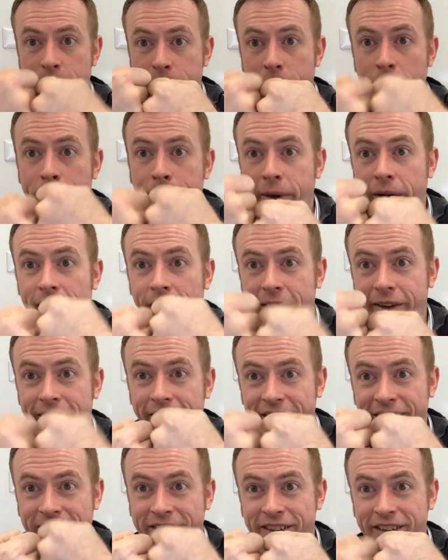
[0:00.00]
are bumping like
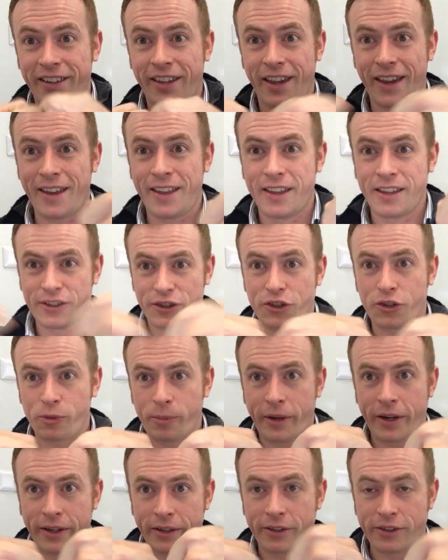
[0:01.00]
this. Yeah,
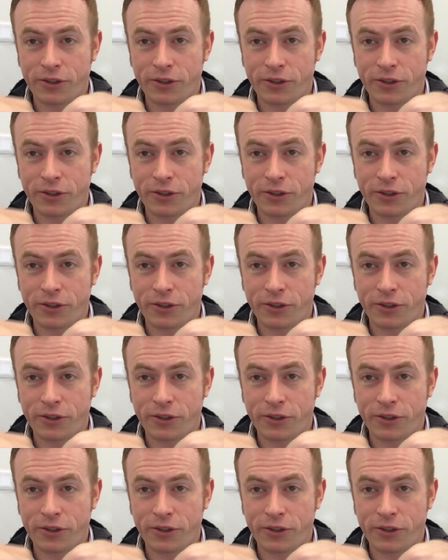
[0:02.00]
tsuba and